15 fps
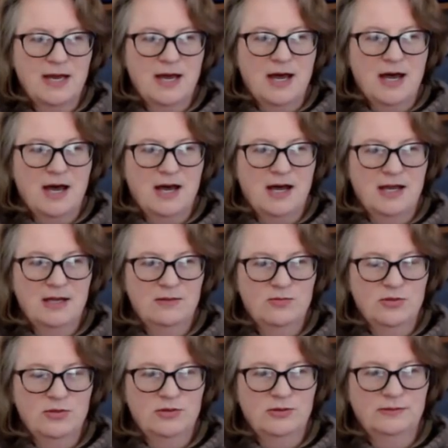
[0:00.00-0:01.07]
I
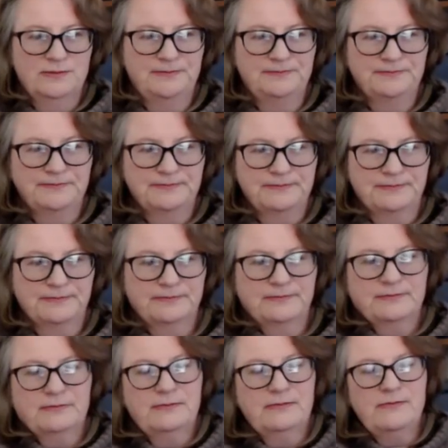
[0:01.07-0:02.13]
will
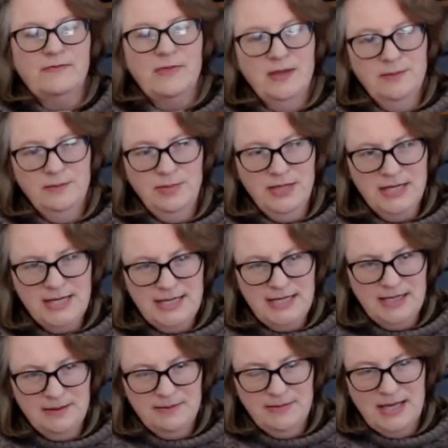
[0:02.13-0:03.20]
ply it
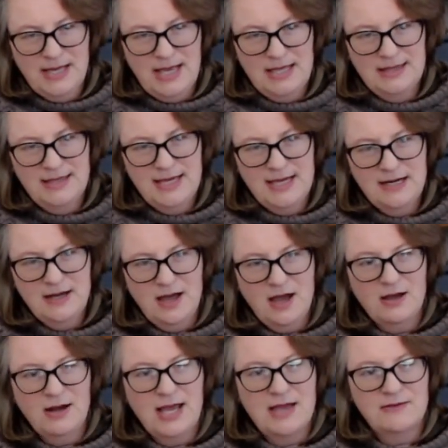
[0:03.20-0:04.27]
up, and then
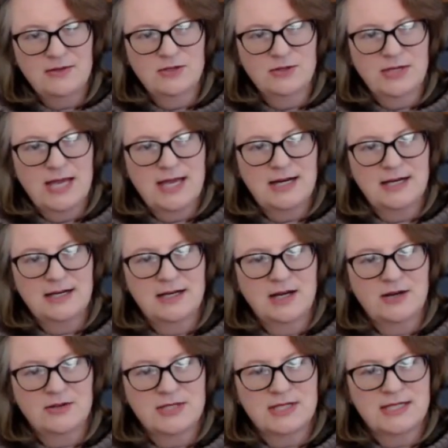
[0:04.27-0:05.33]
I'll have a look at it and
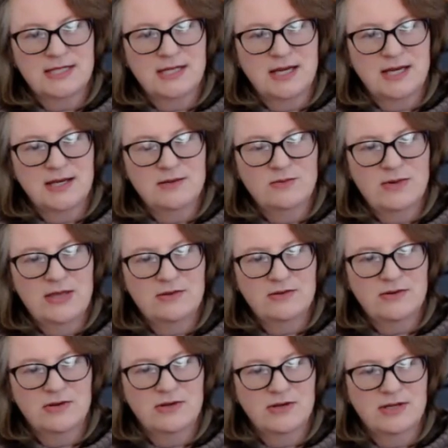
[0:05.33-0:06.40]
I'll decide whether
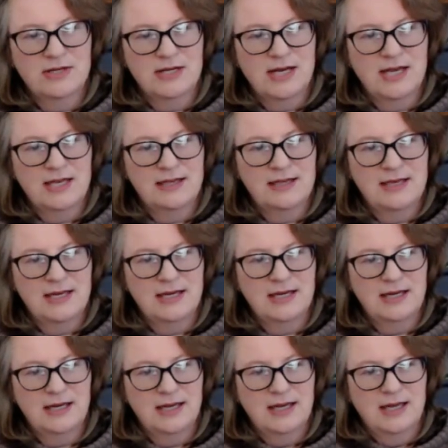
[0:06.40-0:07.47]
or not I
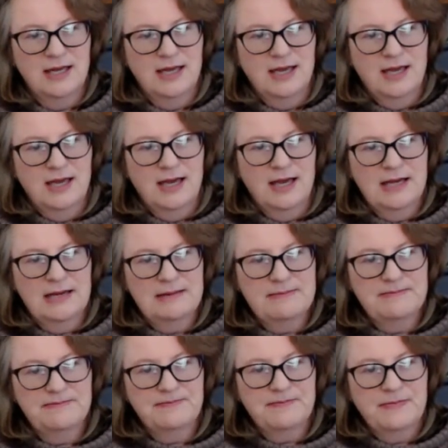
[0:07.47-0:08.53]
think, I
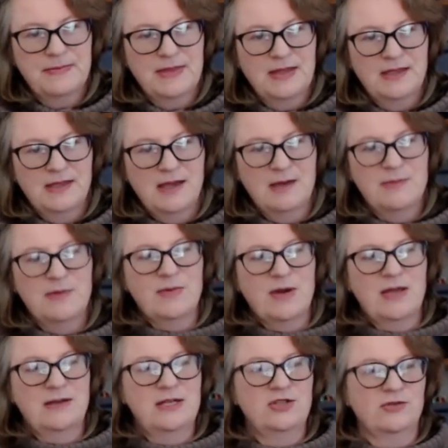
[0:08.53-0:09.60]
mean, my
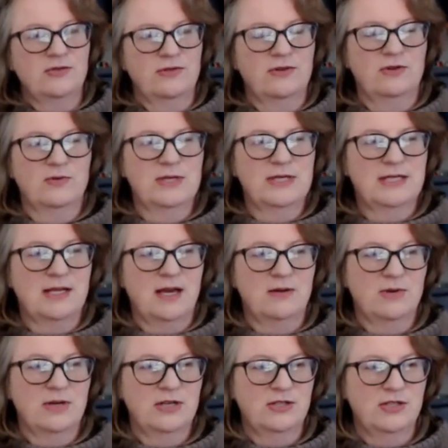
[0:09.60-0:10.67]
initial thought was I
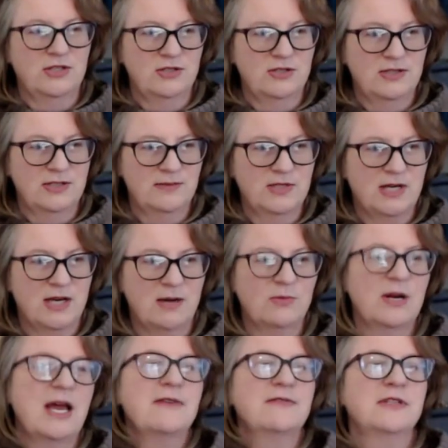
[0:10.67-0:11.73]
wanted to do some dye. Well,
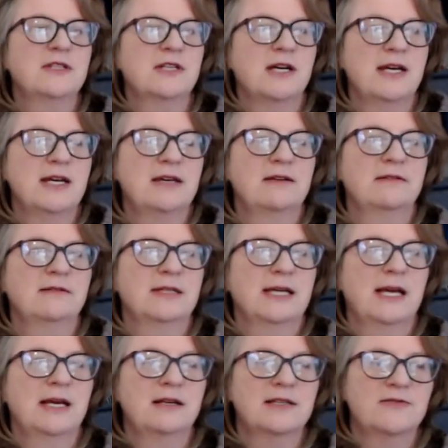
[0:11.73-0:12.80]
I have to dye the
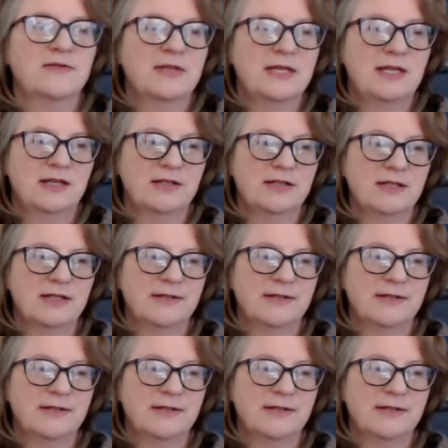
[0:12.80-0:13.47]
colours for the yoke,